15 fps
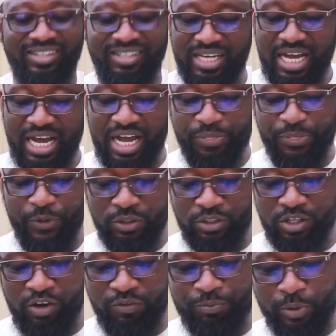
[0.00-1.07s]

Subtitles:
They are thoughts of